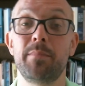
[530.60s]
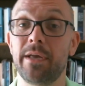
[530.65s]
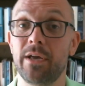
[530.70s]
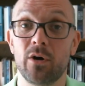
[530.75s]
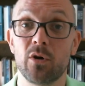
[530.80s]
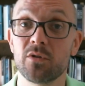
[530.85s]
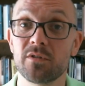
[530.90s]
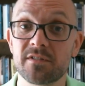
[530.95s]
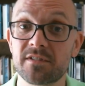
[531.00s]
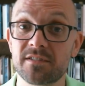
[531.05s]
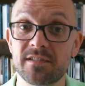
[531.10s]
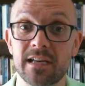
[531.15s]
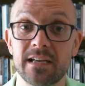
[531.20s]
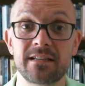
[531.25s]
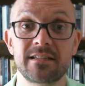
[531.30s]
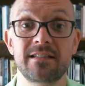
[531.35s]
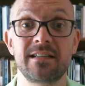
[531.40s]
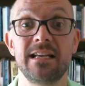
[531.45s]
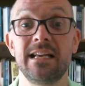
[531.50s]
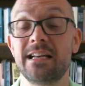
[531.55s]
Beyond
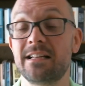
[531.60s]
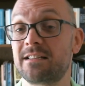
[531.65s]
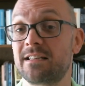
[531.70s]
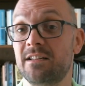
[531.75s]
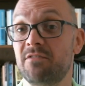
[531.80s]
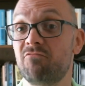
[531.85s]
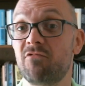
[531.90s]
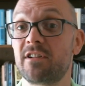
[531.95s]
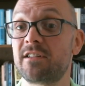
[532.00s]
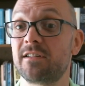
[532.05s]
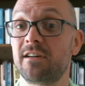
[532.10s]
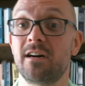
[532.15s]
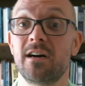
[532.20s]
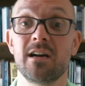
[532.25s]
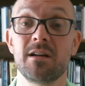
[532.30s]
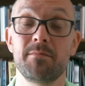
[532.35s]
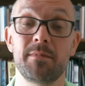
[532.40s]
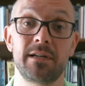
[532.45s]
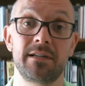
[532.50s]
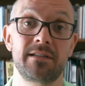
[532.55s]
60, it's in
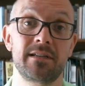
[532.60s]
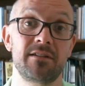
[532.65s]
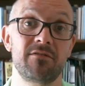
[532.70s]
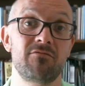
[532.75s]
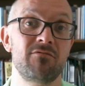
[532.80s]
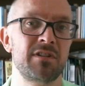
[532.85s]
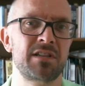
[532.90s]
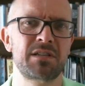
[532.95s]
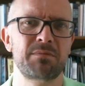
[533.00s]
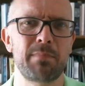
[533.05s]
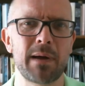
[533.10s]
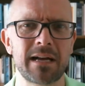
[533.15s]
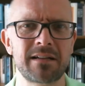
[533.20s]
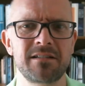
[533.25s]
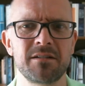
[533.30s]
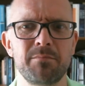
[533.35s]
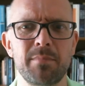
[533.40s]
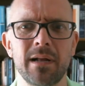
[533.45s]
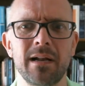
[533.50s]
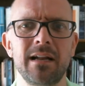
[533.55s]
retirement and
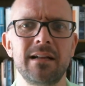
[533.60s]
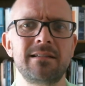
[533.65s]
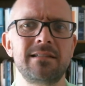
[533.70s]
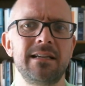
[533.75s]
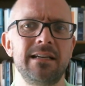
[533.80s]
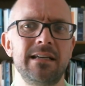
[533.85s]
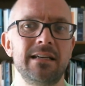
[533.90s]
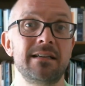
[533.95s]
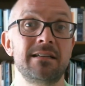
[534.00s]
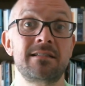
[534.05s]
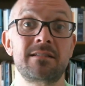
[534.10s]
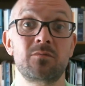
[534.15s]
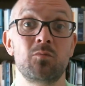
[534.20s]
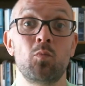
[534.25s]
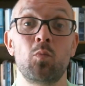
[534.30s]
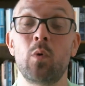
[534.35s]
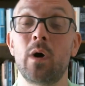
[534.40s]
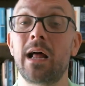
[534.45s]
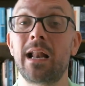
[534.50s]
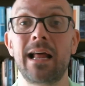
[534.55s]
respectability, as
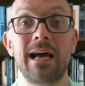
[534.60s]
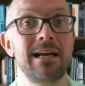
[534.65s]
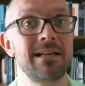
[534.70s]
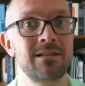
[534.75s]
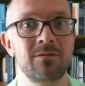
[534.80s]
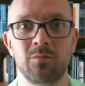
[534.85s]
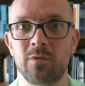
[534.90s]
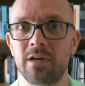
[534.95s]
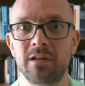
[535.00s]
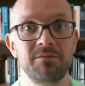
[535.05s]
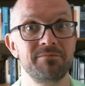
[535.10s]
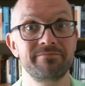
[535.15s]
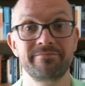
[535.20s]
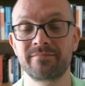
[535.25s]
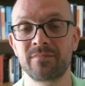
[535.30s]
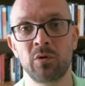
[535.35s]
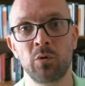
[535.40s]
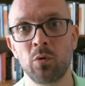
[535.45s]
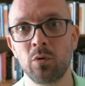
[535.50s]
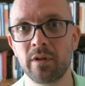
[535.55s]
well as, well,
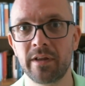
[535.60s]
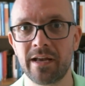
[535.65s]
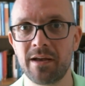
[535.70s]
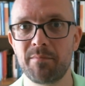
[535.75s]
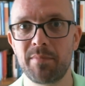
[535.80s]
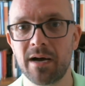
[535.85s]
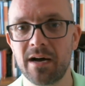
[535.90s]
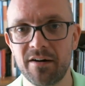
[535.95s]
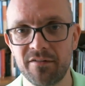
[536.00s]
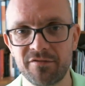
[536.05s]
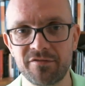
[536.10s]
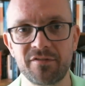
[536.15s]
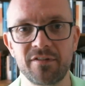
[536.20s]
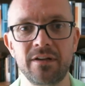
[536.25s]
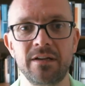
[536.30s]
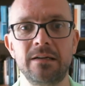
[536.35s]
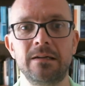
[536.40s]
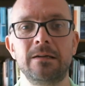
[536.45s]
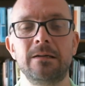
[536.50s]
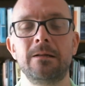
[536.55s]
all the above.
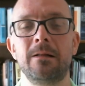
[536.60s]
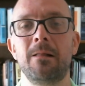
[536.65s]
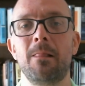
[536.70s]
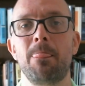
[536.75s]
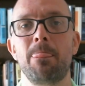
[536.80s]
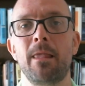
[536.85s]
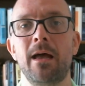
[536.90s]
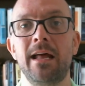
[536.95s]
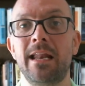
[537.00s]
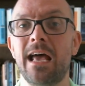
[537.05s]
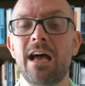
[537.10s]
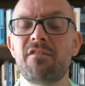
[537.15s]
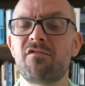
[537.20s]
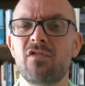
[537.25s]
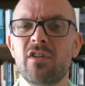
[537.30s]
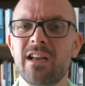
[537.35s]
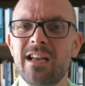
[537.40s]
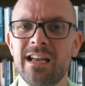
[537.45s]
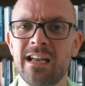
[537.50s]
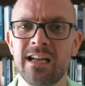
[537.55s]
At
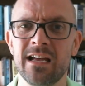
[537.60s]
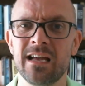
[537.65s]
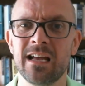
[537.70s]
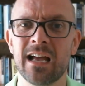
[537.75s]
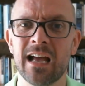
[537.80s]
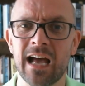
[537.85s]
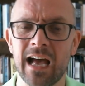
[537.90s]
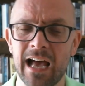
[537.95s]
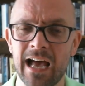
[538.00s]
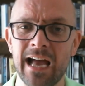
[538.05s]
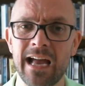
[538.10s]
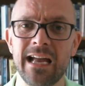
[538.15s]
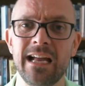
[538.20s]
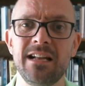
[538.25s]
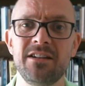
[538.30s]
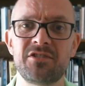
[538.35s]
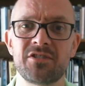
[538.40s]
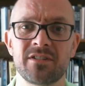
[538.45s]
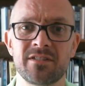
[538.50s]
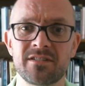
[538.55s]
every
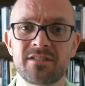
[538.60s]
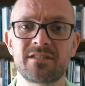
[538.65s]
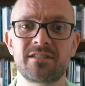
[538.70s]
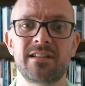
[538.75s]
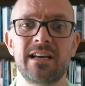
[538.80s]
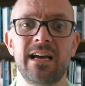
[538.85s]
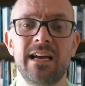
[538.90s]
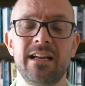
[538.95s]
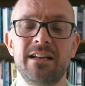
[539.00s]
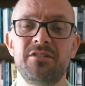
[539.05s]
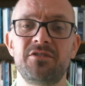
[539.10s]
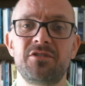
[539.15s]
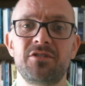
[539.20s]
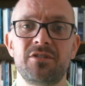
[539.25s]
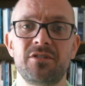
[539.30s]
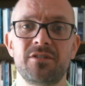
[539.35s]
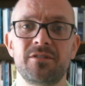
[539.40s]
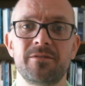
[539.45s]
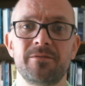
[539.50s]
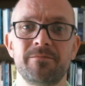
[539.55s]
age and
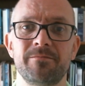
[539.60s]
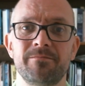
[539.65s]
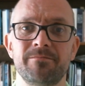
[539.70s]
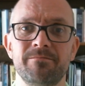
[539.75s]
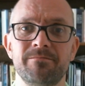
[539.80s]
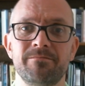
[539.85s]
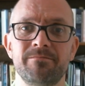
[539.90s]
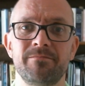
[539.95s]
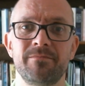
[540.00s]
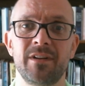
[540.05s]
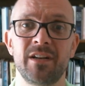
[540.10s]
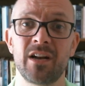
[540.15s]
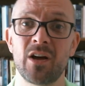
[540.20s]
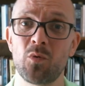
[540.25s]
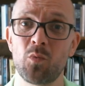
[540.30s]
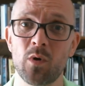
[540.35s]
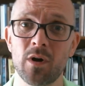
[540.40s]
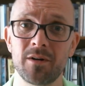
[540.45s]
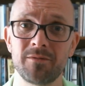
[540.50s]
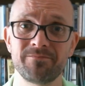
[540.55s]
stage, you
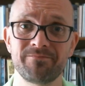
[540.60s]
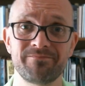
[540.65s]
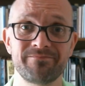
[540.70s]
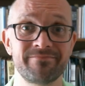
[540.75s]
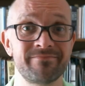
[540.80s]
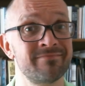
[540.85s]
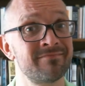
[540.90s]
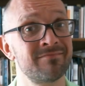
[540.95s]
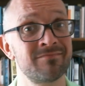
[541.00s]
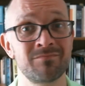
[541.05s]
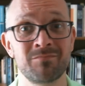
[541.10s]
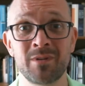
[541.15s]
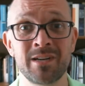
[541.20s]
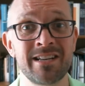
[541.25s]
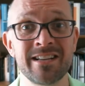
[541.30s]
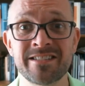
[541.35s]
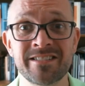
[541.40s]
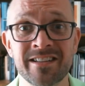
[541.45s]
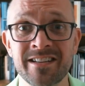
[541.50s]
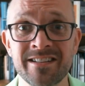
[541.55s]
know what? We're
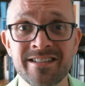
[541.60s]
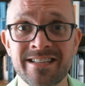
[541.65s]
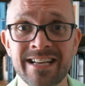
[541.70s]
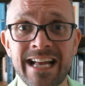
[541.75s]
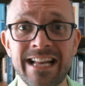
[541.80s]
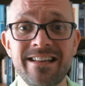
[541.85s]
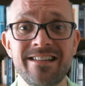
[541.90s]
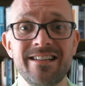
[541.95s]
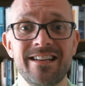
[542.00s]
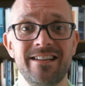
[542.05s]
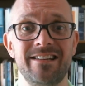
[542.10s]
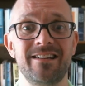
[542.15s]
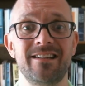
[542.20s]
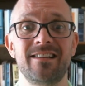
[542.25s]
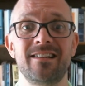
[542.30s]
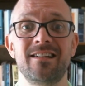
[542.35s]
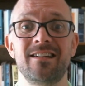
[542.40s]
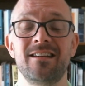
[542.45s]
discontented.